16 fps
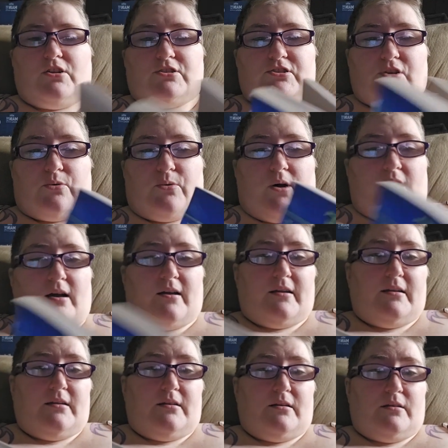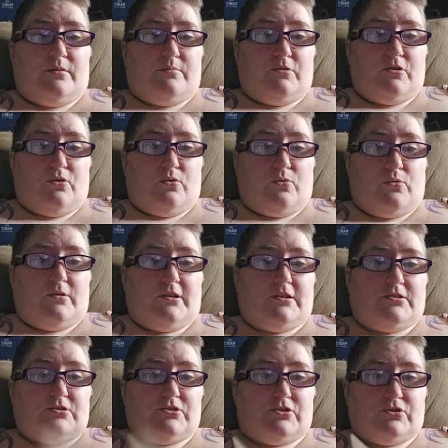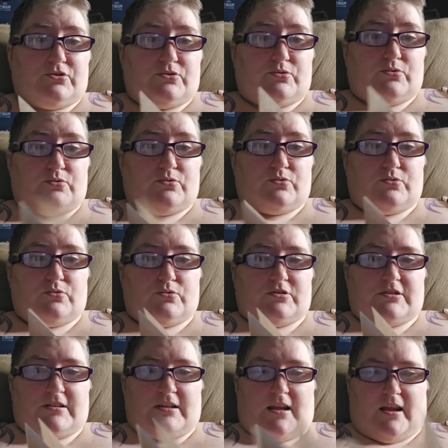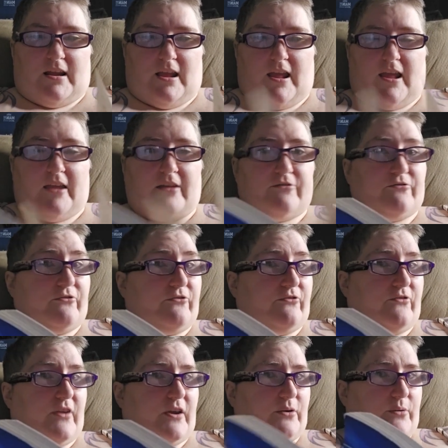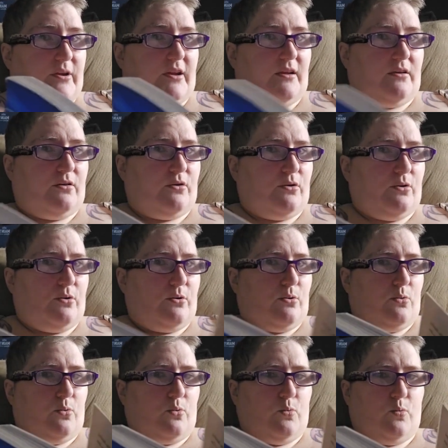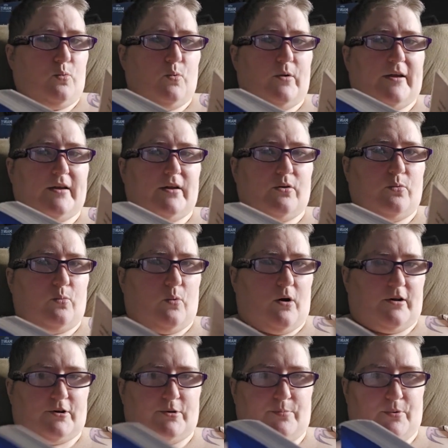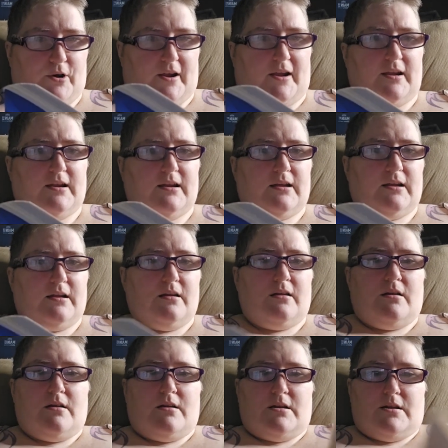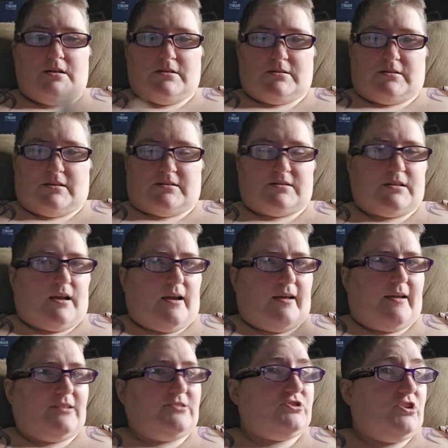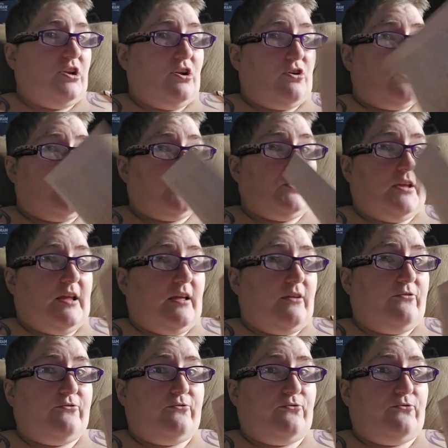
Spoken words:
So I am going to take a very quick water break since I actually only have